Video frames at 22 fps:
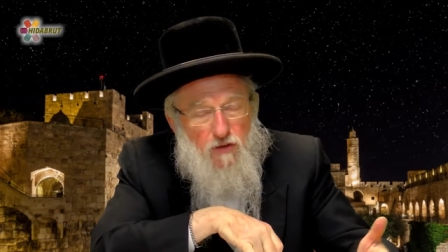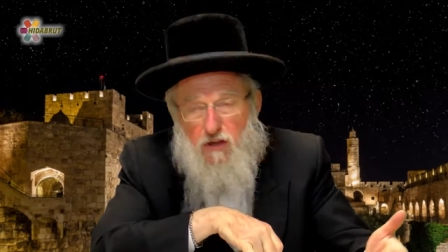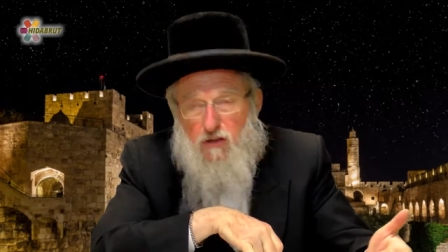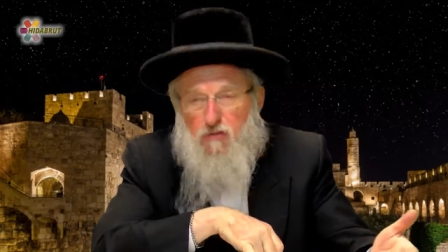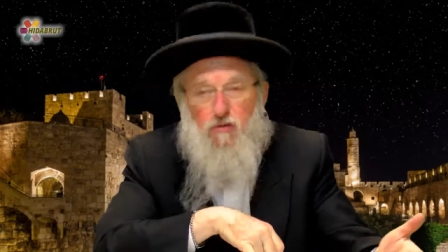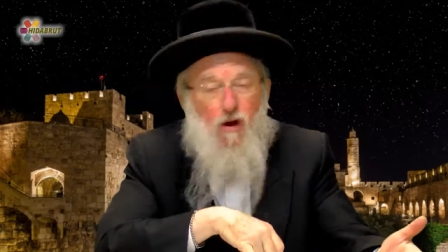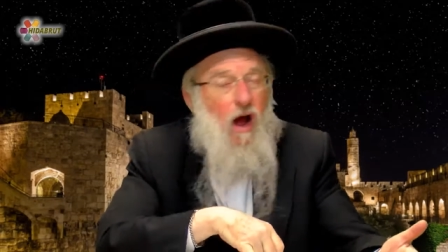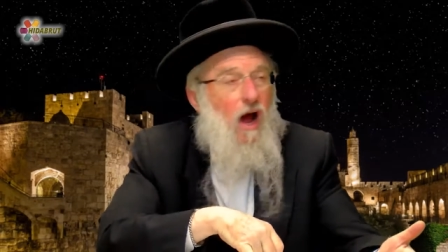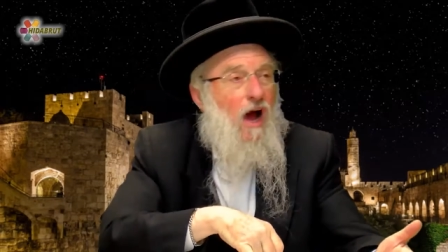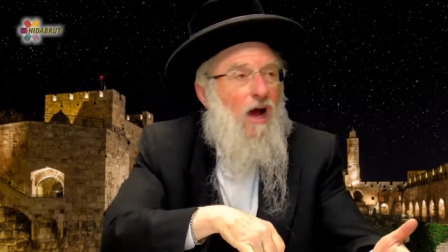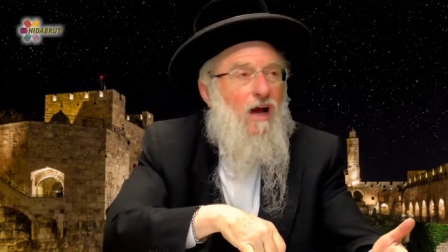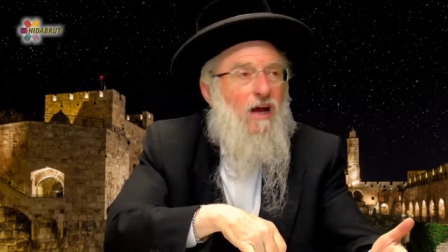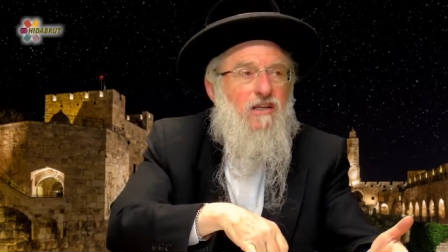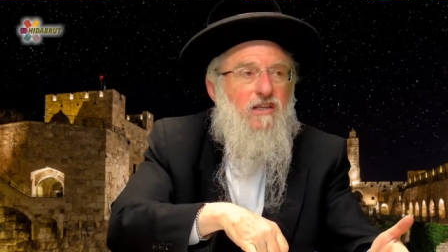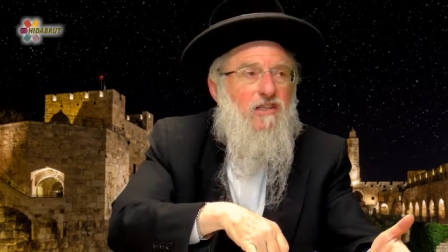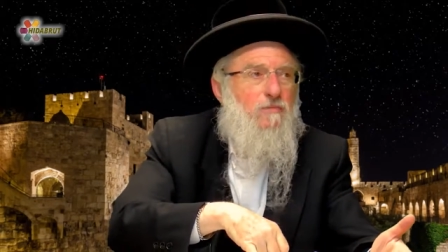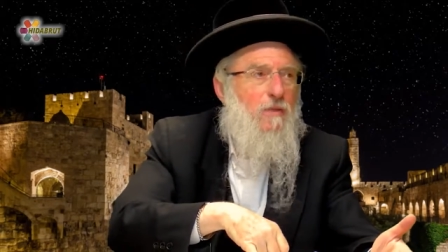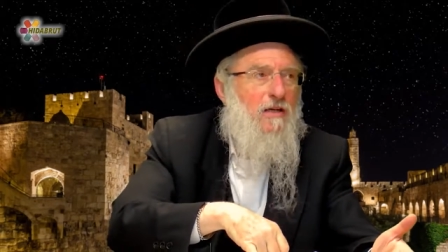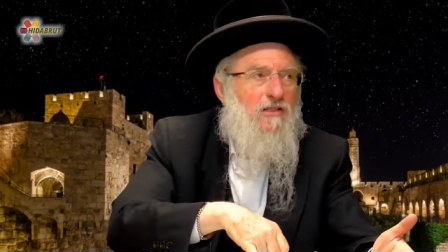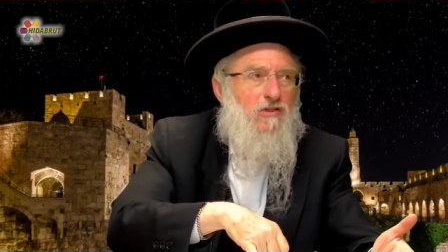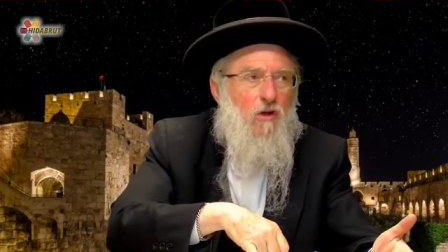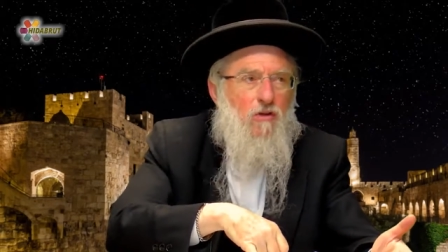he cries,
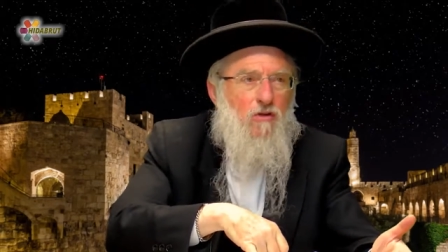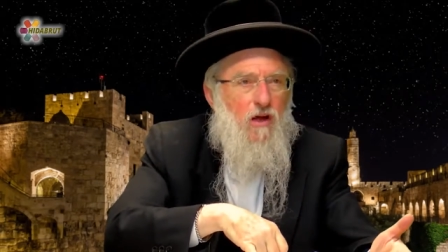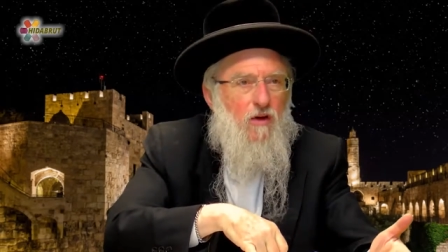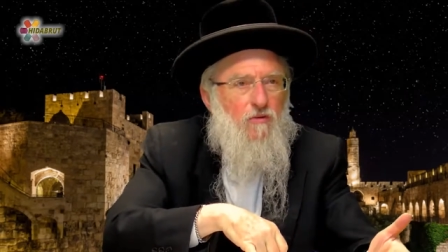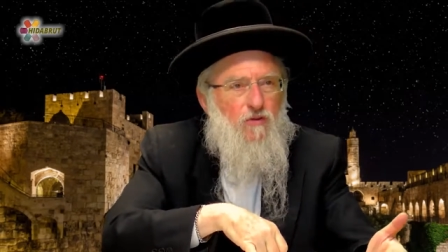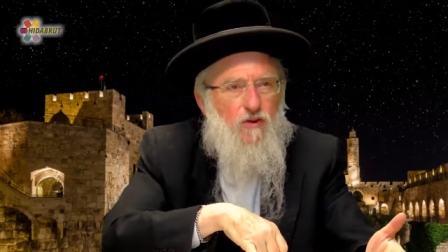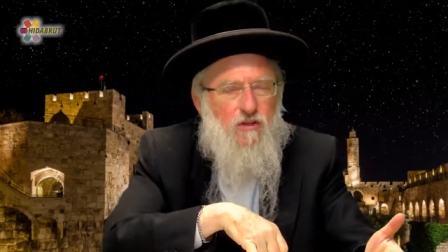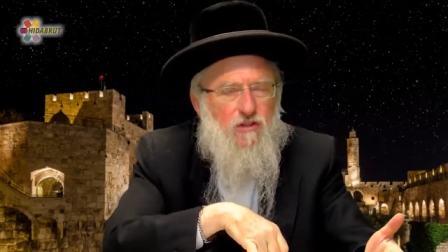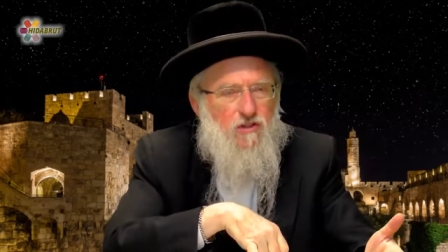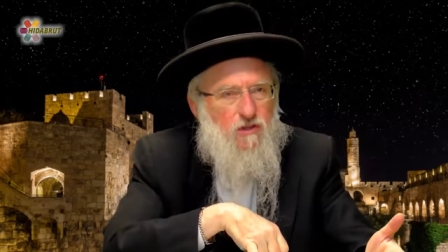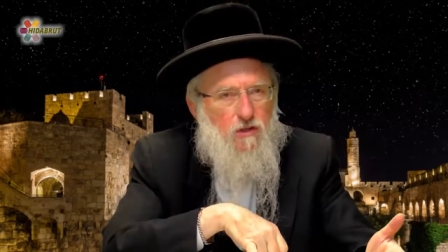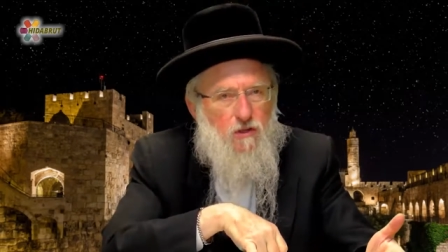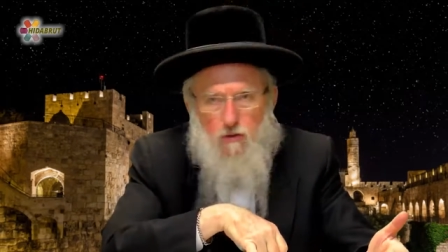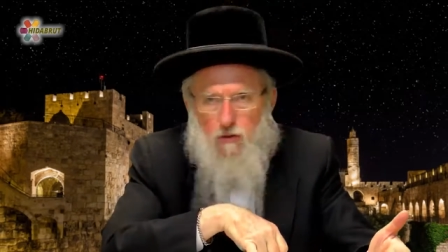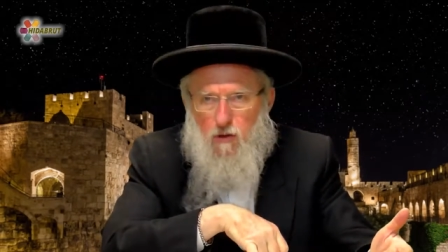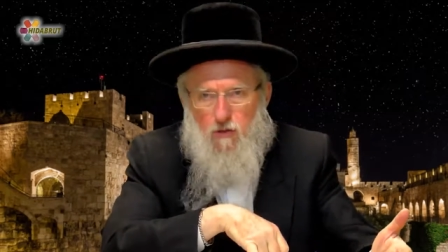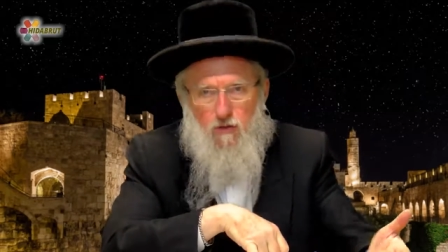it makes no difference.